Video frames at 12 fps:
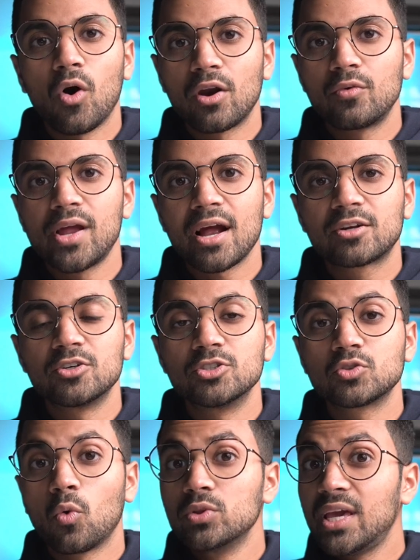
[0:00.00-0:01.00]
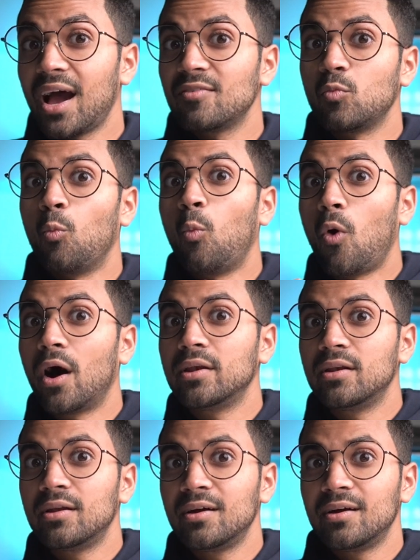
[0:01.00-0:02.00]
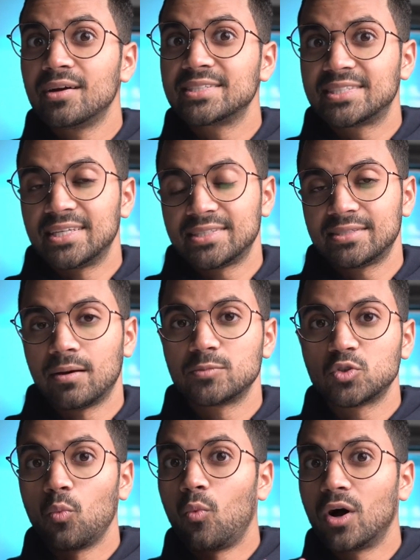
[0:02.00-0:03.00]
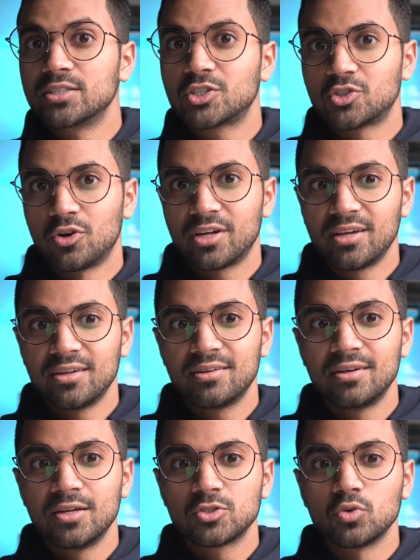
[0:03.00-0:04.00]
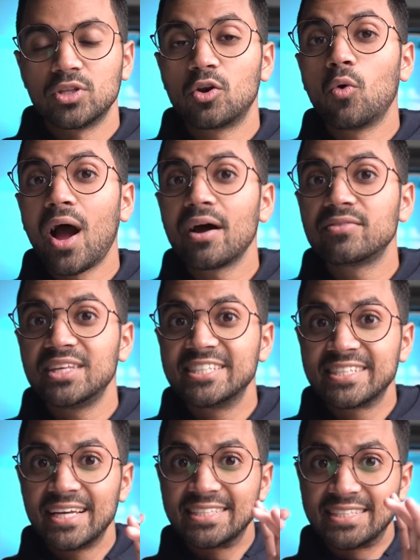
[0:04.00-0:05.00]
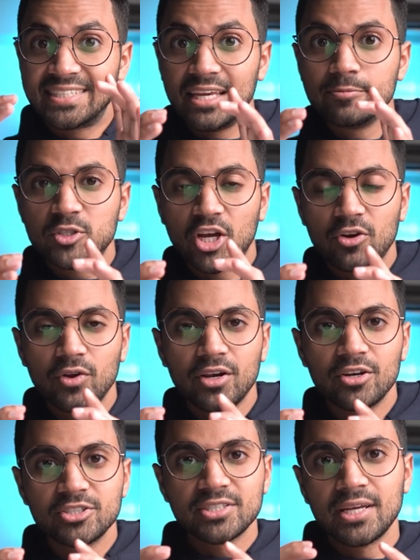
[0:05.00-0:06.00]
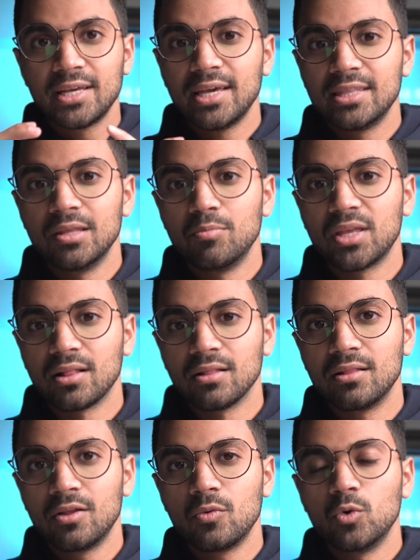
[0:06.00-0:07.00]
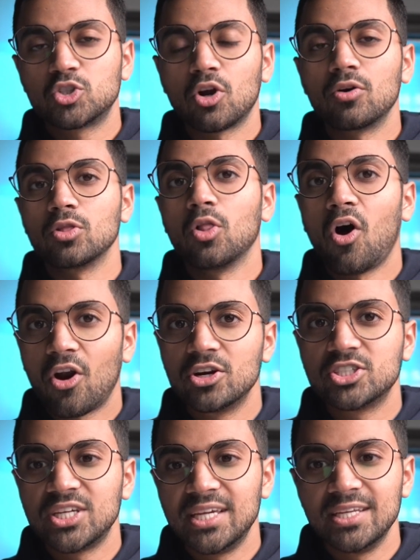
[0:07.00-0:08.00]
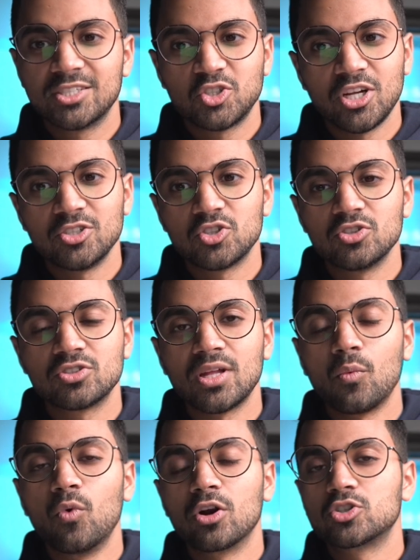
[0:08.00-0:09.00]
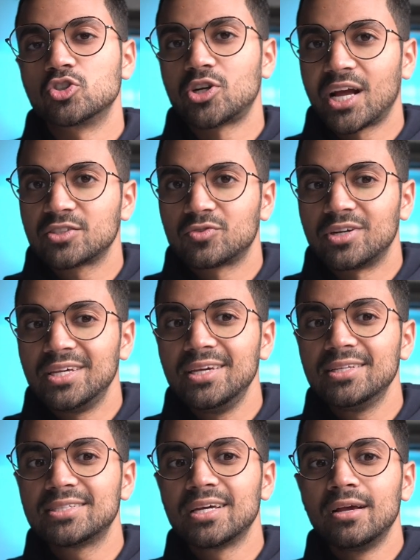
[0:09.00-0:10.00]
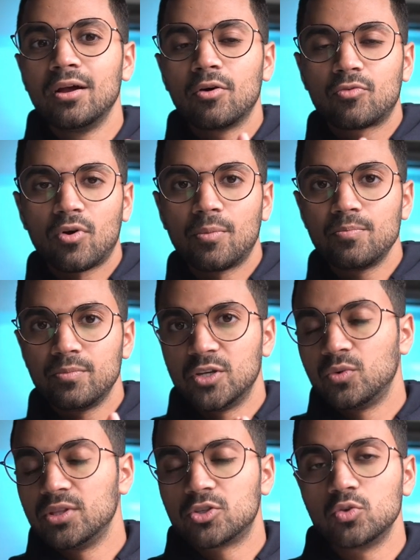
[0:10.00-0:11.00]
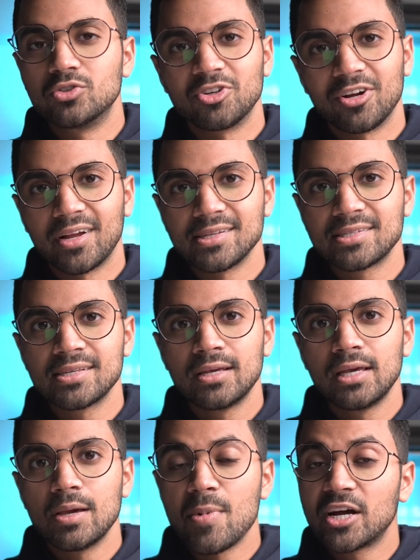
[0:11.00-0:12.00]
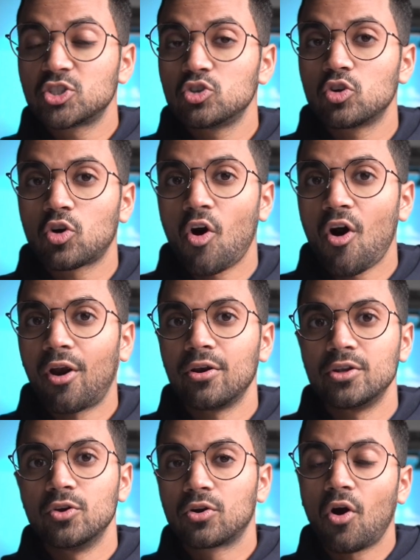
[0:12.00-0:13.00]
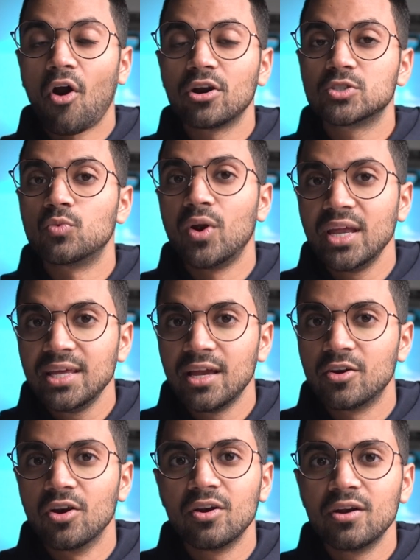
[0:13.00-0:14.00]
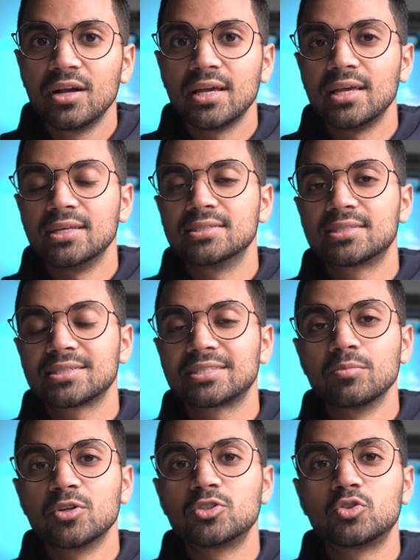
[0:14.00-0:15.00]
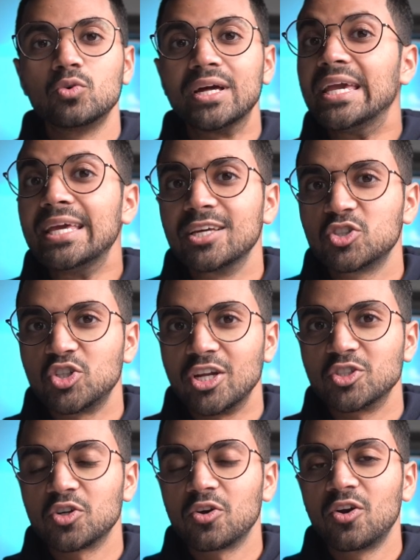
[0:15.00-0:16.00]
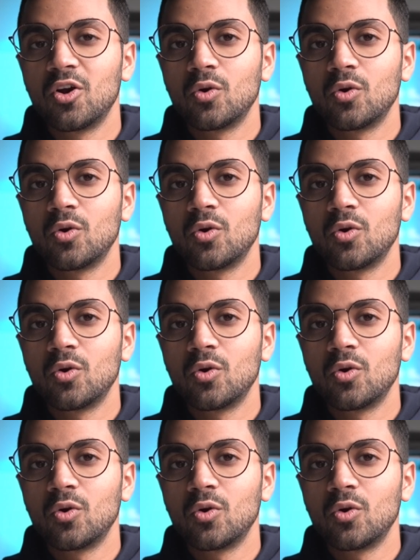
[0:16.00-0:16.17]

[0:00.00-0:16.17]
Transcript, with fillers: water reactors only have one system, so one circuit. So they don't have these steam generators in the middle, which are large heat exchangers that work to transfer heat from between the two circuits. Imagine your car. Your car's radiator is similar to a heat exchanger,